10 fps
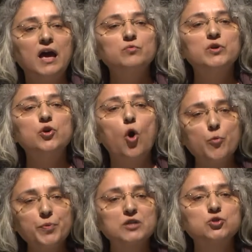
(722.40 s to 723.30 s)
and we are
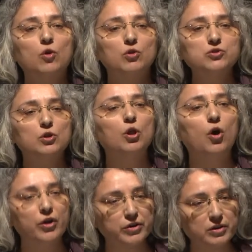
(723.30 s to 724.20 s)
hoping to also
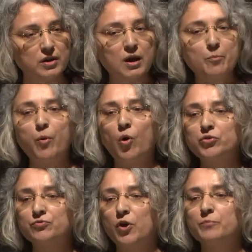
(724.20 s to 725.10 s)
learn
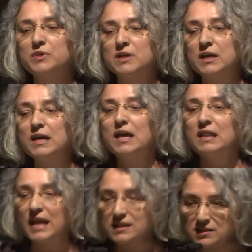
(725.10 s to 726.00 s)
both from the
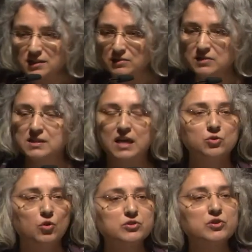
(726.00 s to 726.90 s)
lessons and
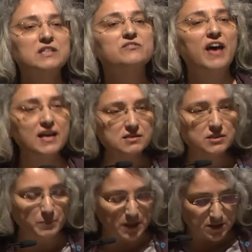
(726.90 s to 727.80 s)
also
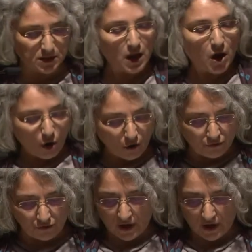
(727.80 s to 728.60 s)
advancement of